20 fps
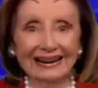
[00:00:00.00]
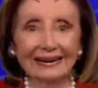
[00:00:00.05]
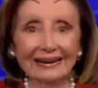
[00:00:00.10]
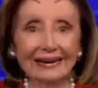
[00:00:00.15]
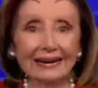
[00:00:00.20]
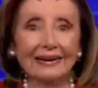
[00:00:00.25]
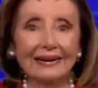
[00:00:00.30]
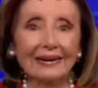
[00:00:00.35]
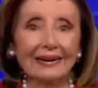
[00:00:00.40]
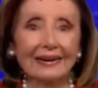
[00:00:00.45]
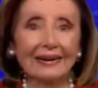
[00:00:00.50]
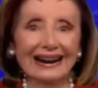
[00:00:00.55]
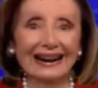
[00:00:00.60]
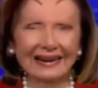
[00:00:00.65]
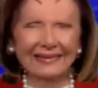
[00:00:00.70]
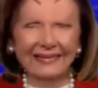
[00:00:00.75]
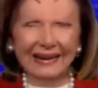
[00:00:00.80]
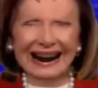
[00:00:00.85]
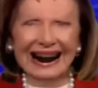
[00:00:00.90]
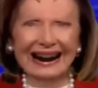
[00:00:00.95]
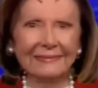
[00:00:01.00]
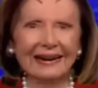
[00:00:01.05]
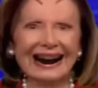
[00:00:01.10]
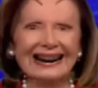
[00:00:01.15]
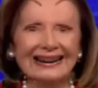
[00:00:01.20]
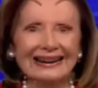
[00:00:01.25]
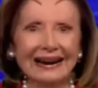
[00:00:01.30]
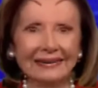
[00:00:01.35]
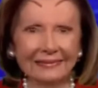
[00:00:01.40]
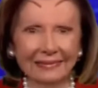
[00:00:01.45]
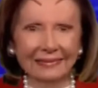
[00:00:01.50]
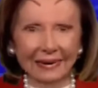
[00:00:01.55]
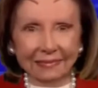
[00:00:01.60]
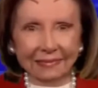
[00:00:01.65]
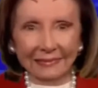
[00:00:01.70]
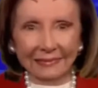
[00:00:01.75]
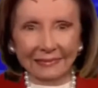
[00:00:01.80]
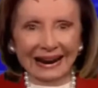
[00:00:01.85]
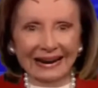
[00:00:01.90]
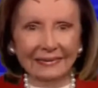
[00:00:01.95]
to explain myself to a
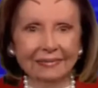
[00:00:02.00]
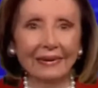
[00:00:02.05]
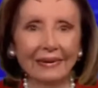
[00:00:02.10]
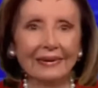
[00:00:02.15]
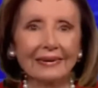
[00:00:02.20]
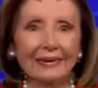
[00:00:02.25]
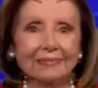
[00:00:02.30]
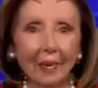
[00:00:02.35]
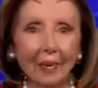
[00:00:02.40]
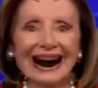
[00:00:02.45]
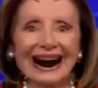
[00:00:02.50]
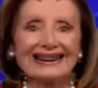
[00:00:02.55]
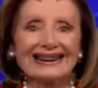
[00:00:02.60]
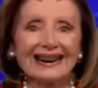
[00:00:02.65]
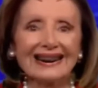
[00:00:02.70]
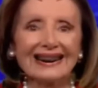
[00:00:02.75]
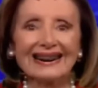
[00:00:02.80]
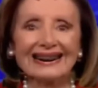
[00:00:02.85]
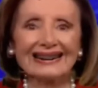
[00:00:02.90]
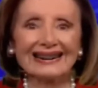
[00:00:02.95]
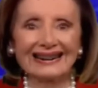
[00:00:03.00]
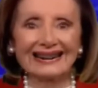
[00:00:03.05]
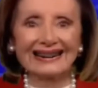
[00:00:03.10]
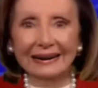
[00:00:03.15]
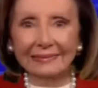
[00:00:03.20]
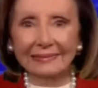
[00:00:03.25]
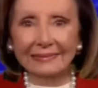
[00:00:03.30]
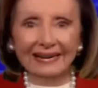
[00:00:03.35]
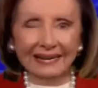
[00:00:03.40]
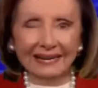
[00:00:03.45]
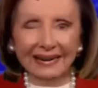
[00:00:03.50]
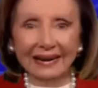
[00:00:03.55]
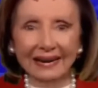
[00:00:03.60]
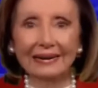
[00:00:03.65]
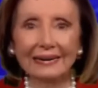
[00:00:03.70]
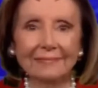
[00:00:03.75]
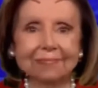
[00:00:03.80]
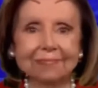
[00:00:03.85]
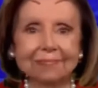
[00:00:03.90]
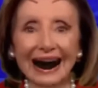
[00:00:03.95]
man who rises and sleeps in the
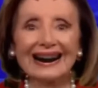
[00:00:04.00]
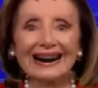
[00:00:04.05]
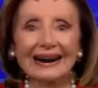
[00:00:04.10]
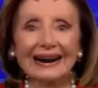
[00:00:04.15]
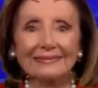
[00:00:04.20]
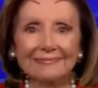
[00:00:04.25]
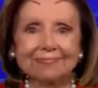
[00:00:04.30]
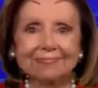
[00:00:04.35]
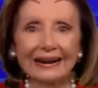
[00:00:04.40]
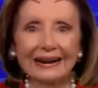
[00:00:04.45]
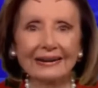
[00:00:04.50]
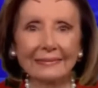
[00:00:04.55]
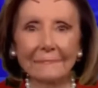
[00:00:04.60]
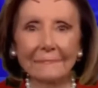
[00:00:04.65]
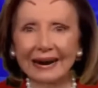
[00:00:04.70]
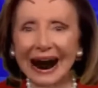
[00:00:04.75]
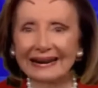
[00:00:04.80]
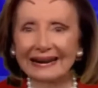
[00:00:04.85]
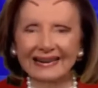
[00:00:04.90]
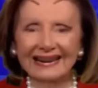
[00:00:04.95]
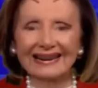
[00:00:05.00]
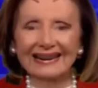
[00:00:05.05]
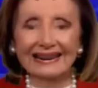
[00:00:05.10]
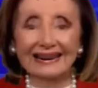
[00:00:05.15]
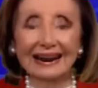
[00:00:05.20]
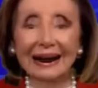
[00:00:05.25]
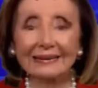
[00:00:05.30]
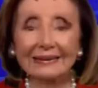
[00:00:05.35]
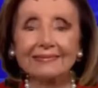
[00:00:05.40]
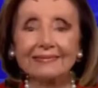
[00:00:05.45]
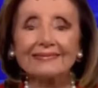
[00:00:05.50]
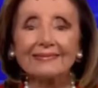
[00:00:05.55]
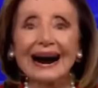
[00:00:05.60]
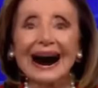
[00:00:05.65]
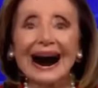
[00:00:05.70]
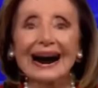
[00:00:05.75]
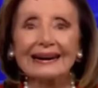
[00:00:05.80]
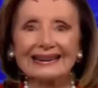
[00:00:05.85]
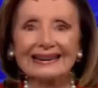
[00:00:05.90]
blanket of fear and poverty that I provide.